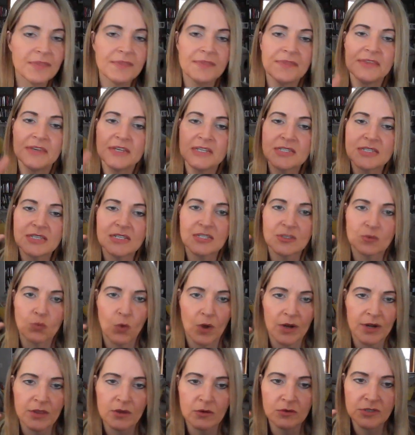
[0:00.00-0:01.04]
This is
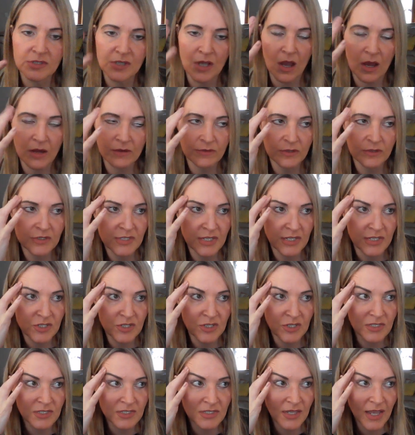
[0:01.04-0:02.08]
one of those
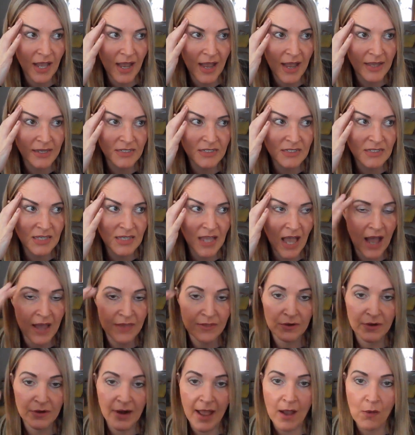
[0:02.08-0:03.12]
conversations, guys,
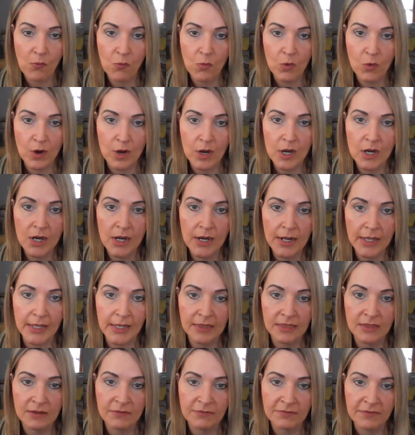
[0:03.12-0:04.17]
either at work,
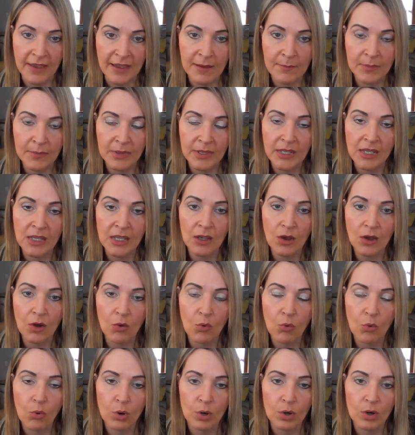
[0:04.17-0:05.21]
in the family,
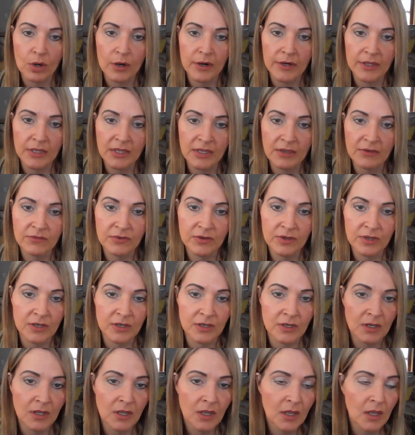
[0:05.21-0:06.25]
or
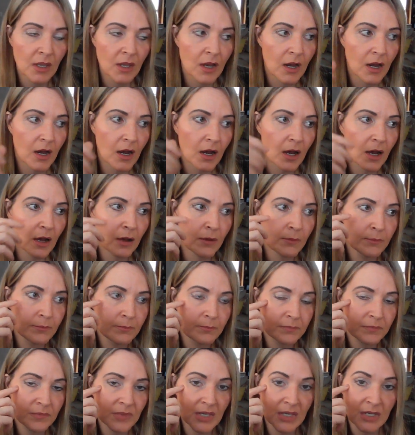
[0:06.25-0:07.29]
even
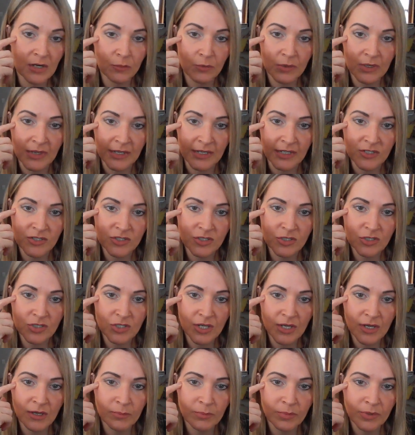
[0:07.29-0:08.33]
um, in a
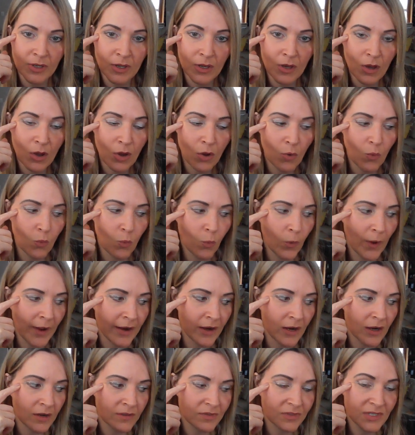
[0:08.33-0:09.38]
relationship,
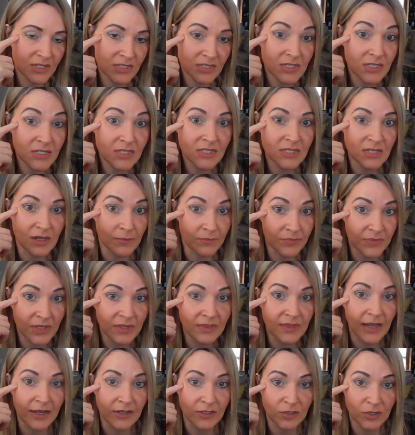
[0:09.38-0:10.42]
where this is
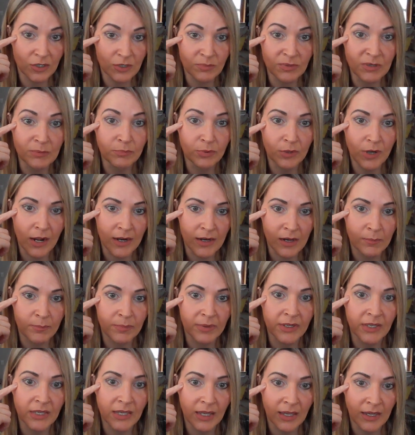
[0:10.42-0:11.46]
something that could be brought up
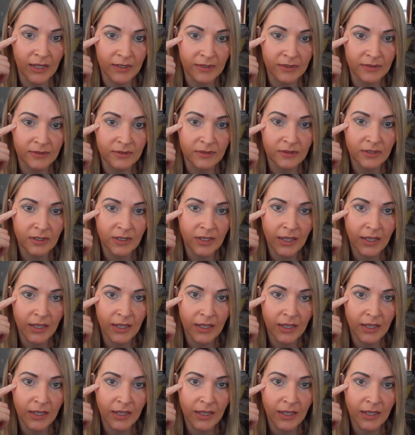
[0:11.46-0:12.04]
again.